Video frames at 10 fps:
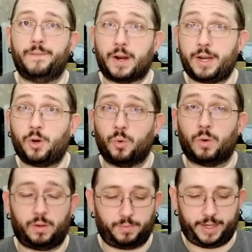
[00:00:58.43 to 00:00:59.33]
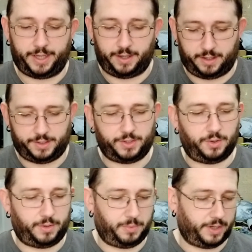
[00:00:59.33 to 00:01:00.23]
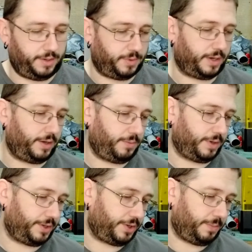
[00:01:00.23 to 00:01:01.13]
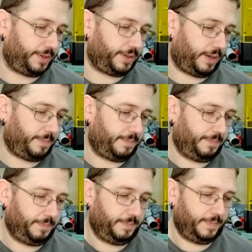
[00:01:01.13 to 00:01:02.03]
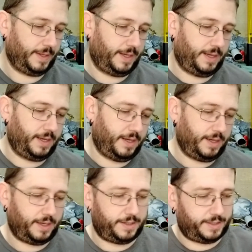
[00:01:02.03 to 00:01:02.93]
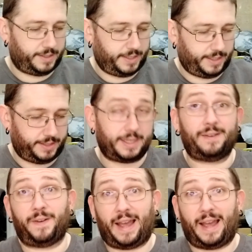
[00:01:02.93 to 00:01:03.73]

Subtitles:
Very cool right here. So we're gonna just open this up because this is in